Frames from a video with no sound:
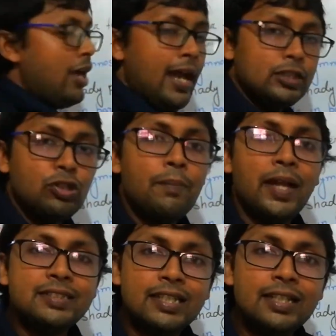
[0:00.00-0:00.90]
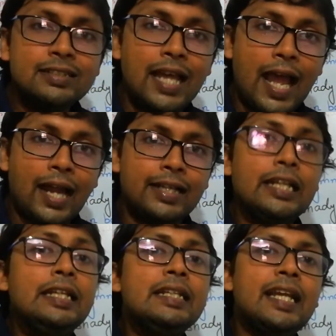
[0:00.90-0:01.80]
As we mentioned that
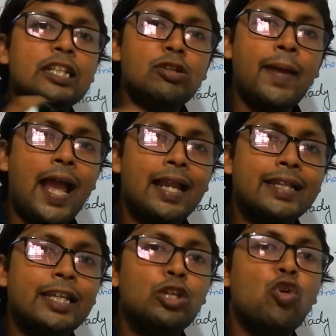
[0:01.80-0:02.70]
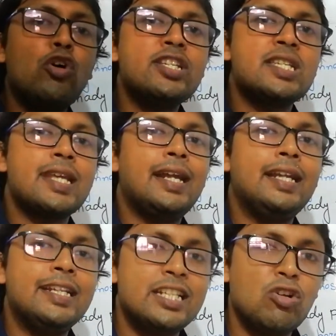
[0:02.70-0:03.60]
in case of algae, no
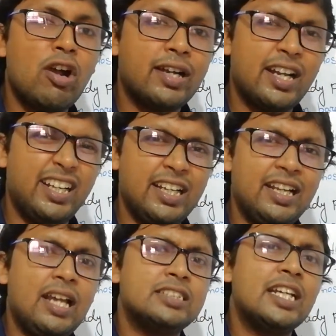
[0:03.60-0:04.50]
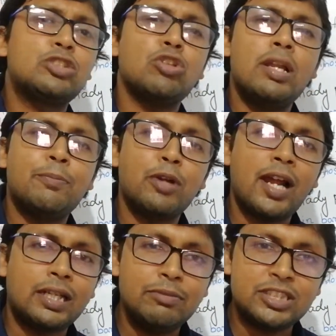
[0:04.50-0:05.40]
sterility occur in a sexual
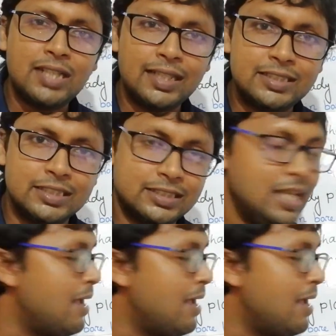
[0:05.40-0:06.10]
reproductive structures.